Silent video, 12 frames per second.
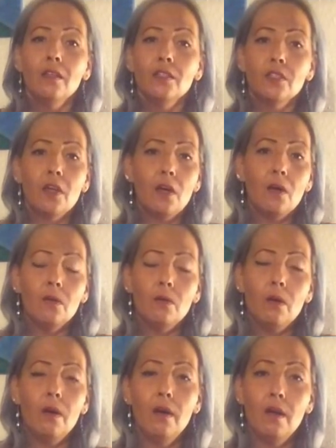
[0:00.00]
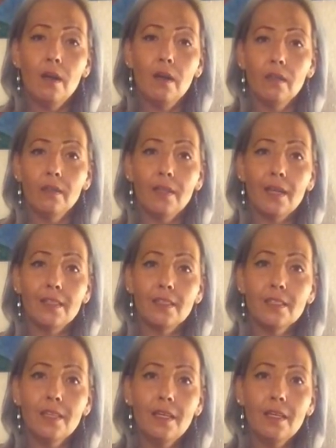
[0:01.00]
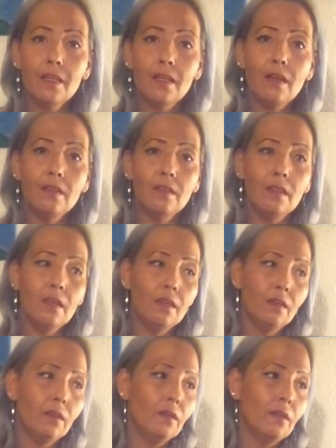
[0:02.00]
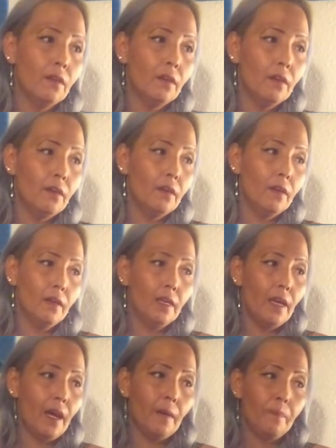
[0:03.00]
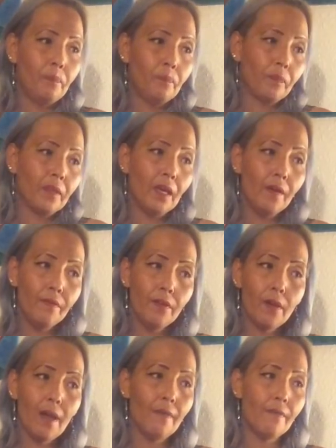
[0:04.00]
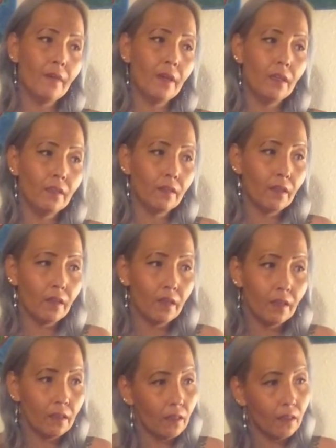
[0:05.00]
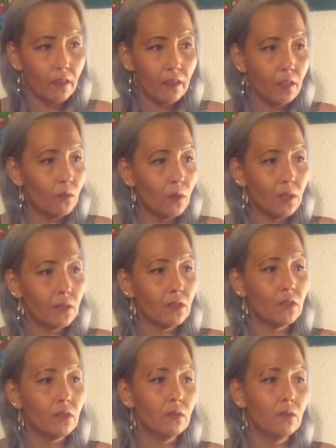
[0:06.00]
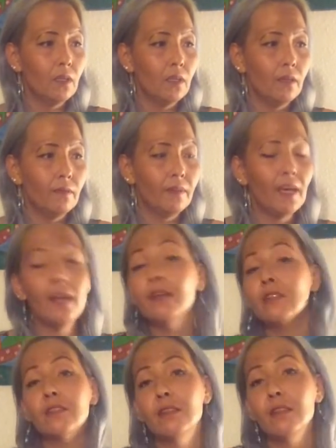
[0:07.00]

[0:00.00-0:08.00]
so that's it, I think. Yeah, if you have anything you want to, there is